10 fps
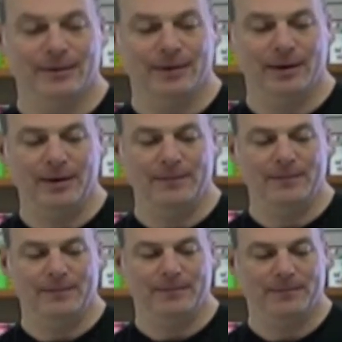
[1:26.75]
Okay?
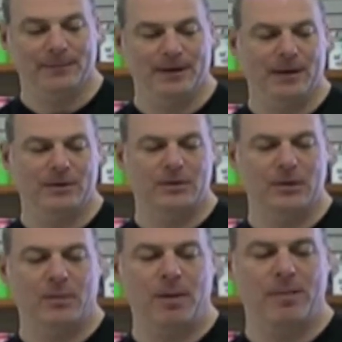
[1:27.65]
And it's
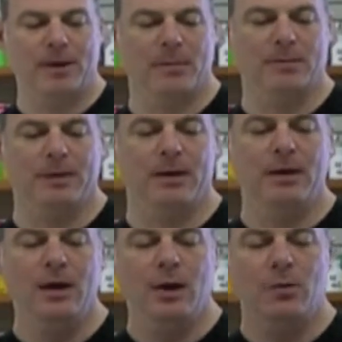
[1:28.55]
still popping up a bit.